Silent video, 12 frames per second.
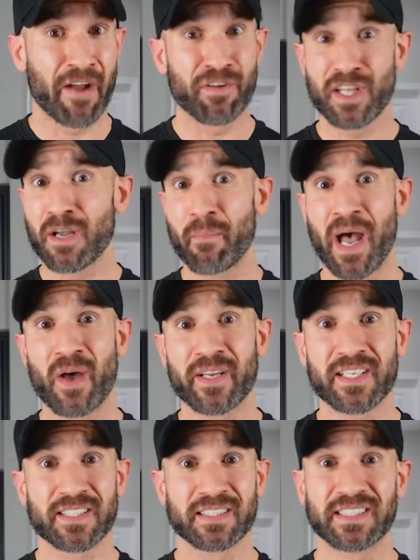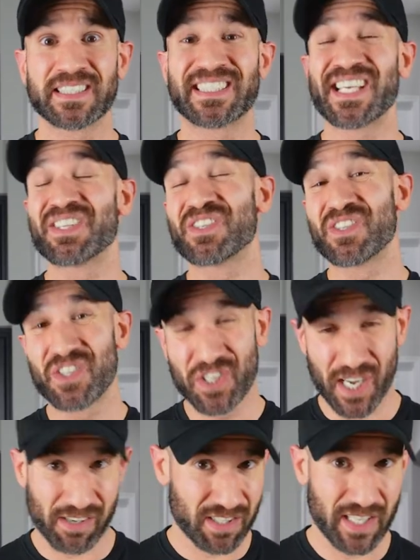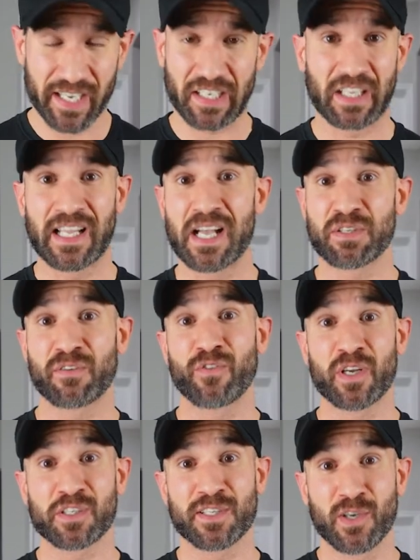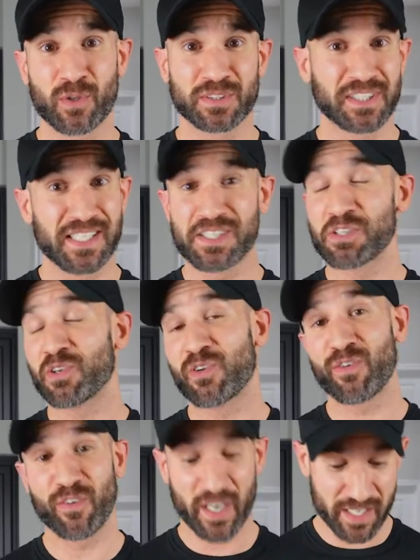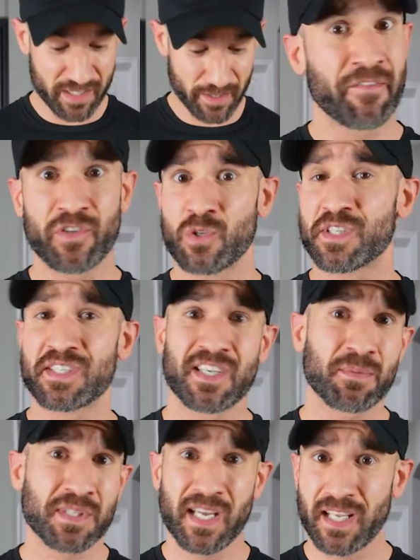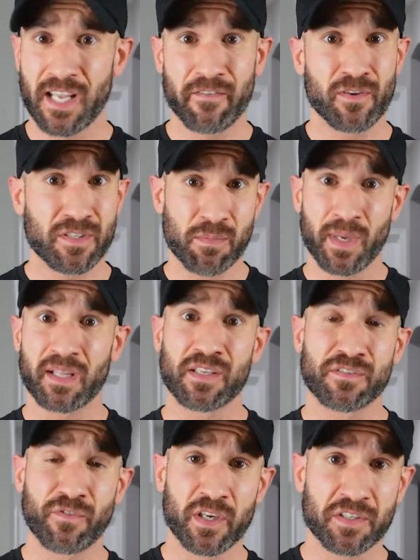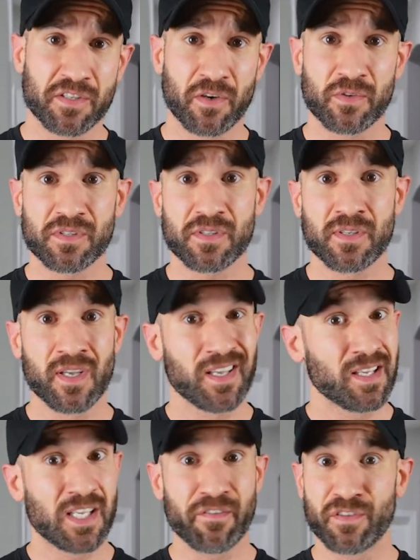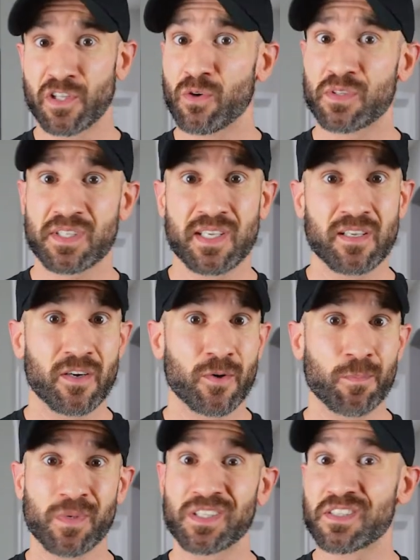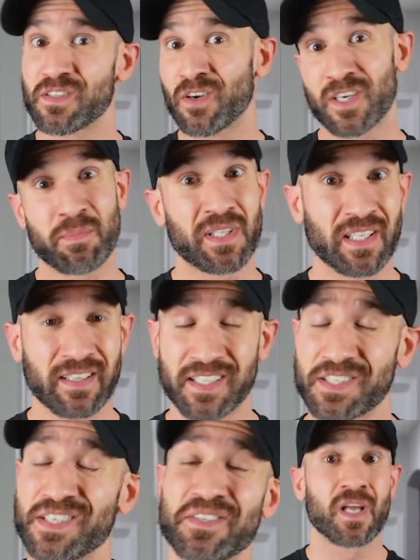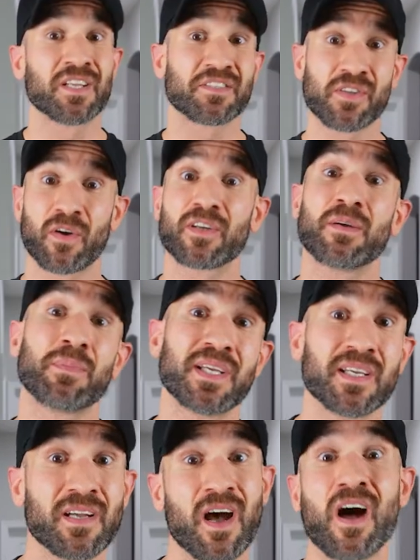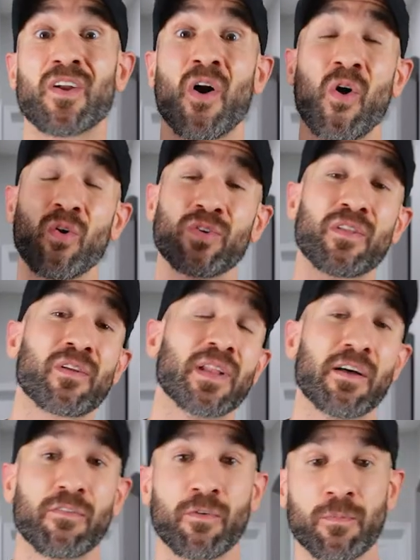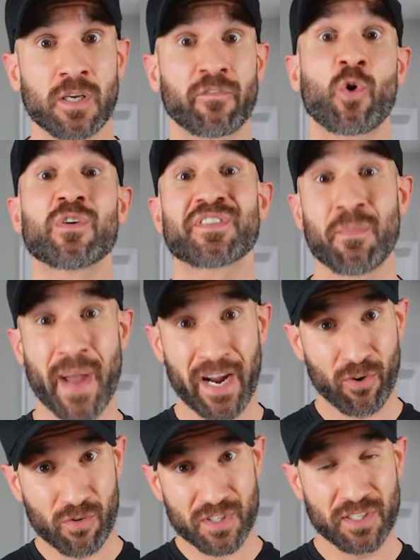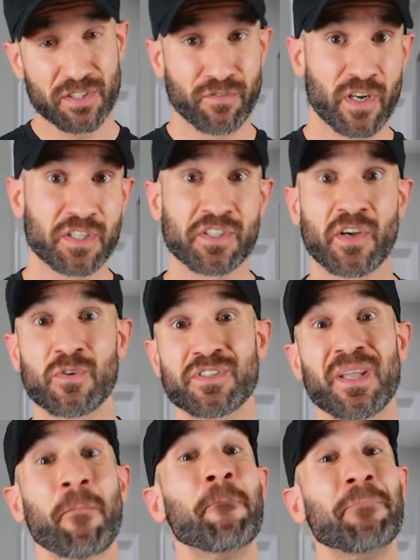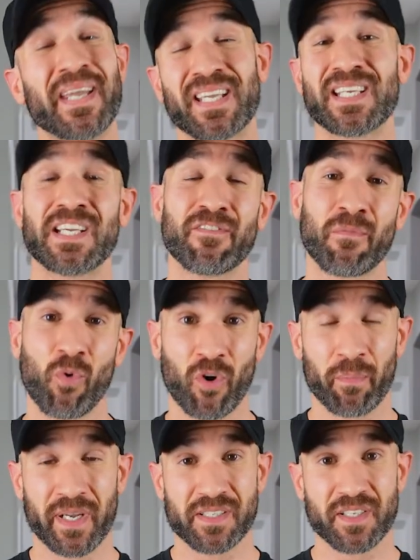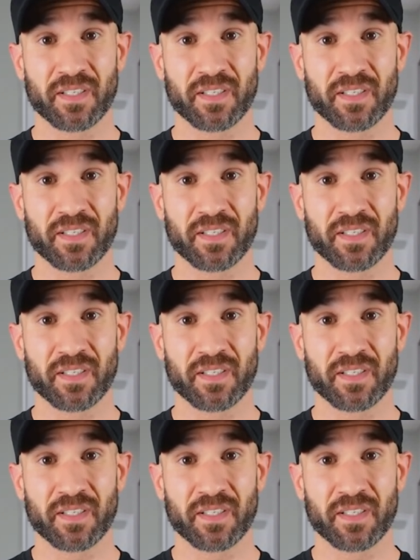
Everything about it, it tastes just like a classic French toast. It's crazy. If you use the tips I gave you to make this French toast, even though it's keto, it's still gonna be delicious and it's still gonna be on a whole nother level. And of course the macros on this French toast make it even more amazing.